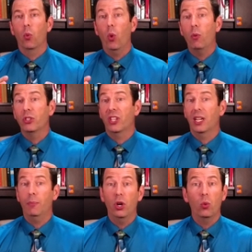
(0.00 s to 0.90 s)
what was
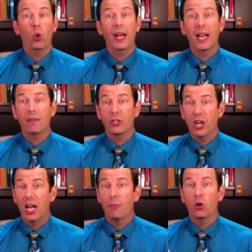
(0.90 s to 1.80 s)
going to put what out of
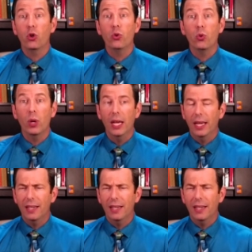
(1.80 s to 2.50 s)
job or who,